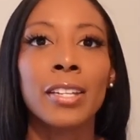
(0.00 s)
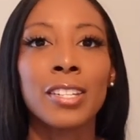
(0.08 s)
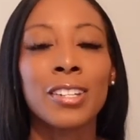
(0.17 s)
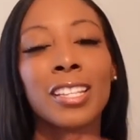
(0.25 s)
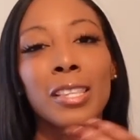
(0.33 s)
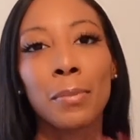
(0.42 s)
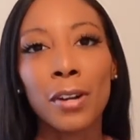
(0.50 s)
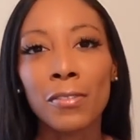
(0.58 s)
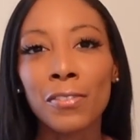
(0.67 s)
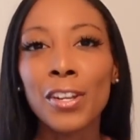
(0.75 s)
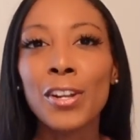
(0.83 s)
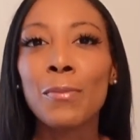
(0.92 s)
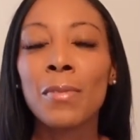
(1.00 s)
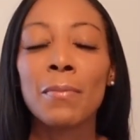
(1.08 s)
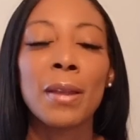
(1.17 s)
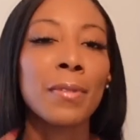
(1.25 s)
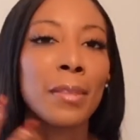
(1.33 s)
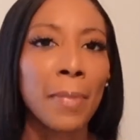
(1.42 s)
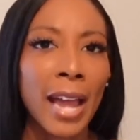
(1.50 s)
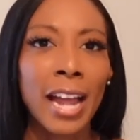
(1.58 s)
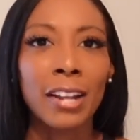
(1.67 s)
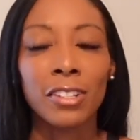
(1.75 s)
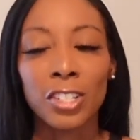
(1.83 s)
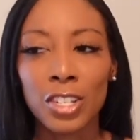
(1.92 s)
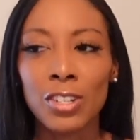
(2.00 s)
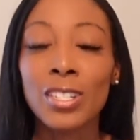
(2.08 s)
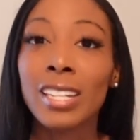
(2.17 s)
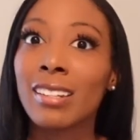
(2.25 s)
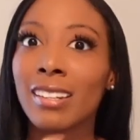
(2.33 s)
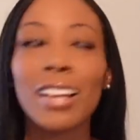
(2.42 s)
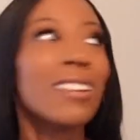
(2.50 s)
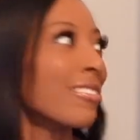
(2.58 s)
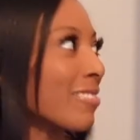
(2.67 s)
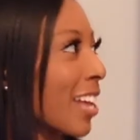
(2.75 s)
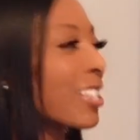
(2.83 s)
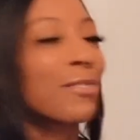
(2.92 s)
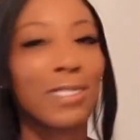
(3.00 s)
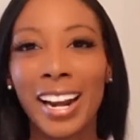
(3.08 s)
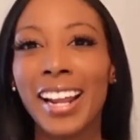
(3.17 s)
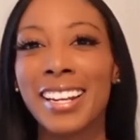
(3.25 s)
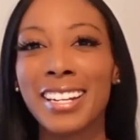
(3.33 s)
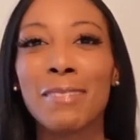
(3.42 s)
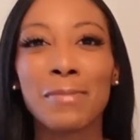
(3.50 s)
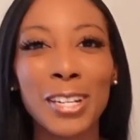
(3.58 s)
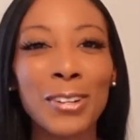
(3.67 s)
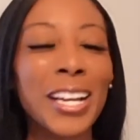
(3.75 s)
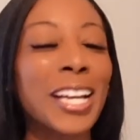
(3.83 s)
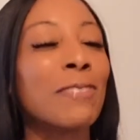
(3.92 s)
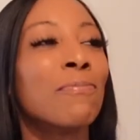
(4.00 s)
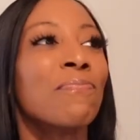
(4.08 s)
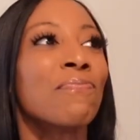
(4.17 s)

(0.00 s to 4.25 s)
So you get the perfume, then maybe the bag and the shoes, and that's what I ended up doing.